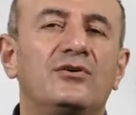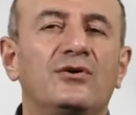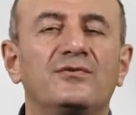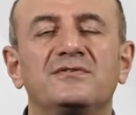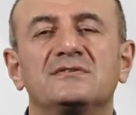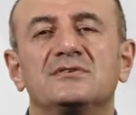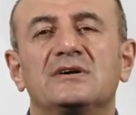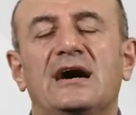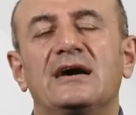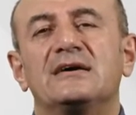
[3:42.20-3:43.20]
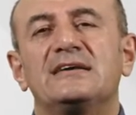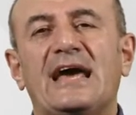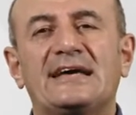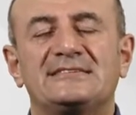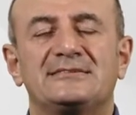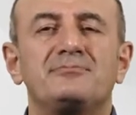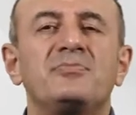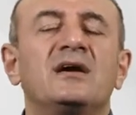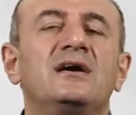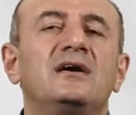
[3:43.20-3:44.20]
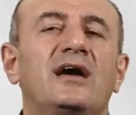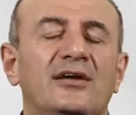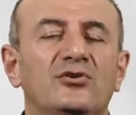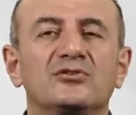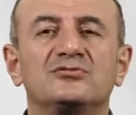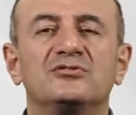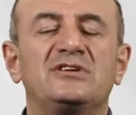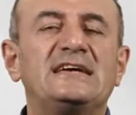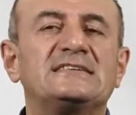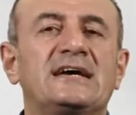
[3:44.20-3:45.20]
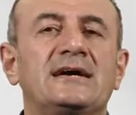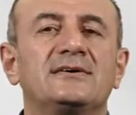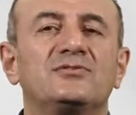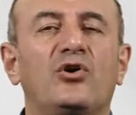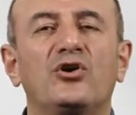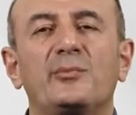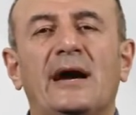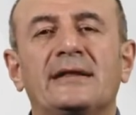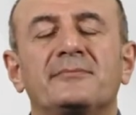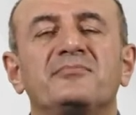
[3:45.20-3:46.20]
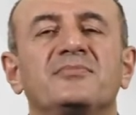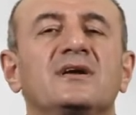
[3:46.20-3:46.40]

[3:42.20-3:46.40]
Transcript: of a guest. And also there is a doorman.